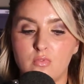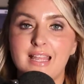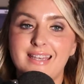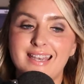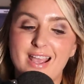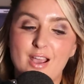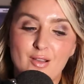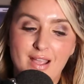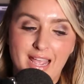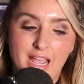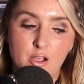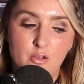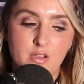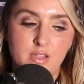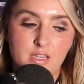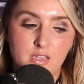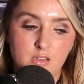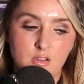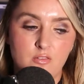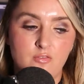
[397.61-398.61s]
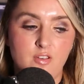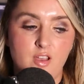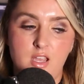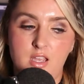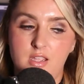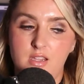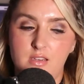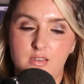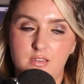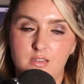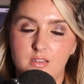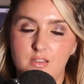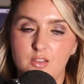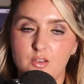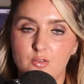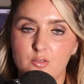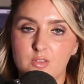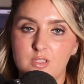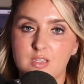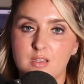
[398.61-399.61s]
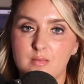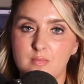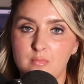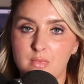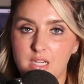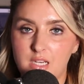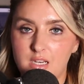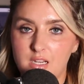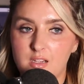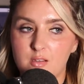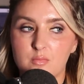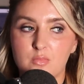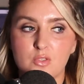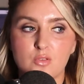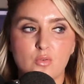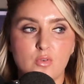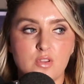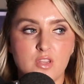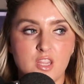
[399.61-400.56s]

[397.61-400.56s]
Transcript: Now, how can you find those mediums or